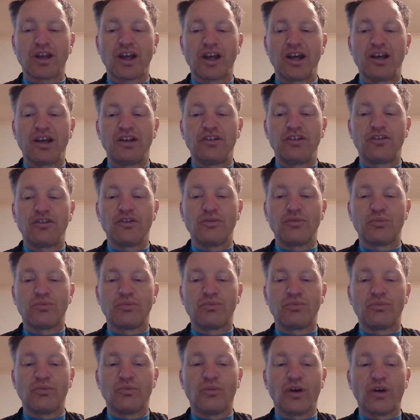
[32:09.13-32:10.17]
and you
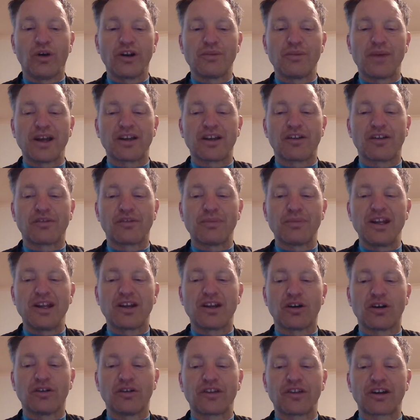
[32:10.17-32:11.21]
want to make as many
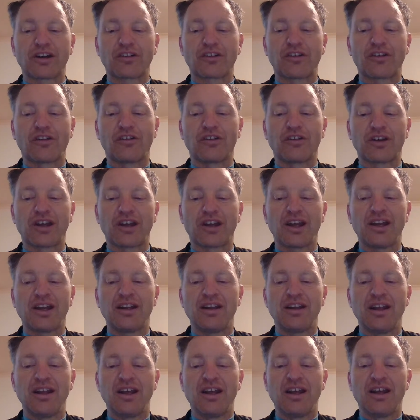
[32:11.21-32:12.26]
contacts as you
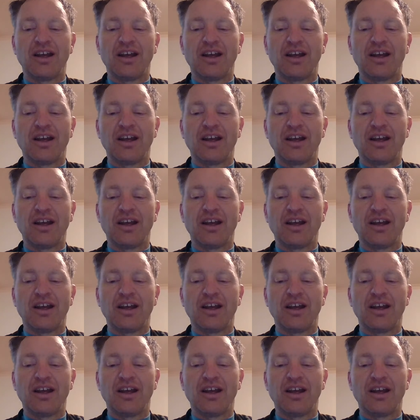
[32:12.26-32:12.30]
can,